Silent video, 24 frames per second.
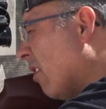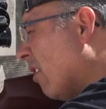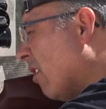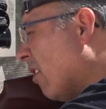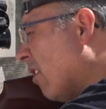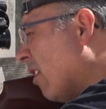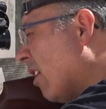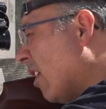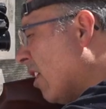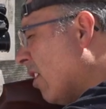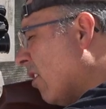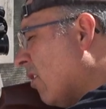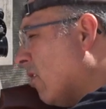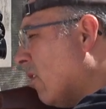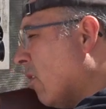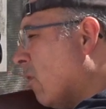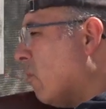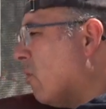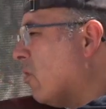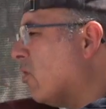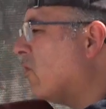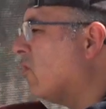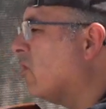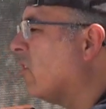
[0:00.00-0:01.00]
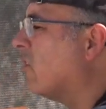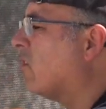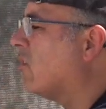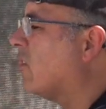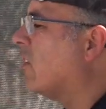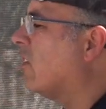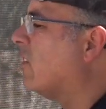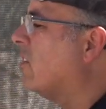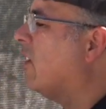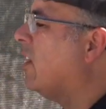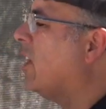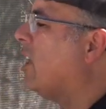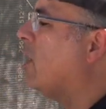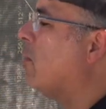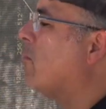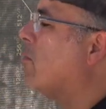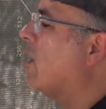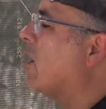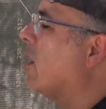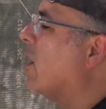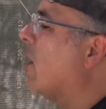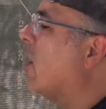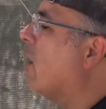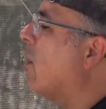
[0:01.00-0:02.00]
Okay, so we're just a teeny
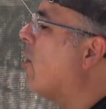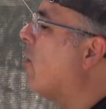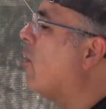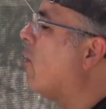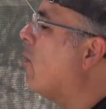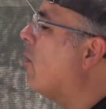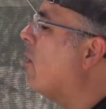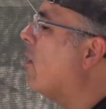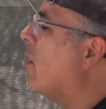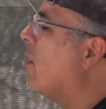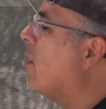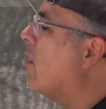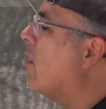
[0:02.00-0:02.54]
bit low.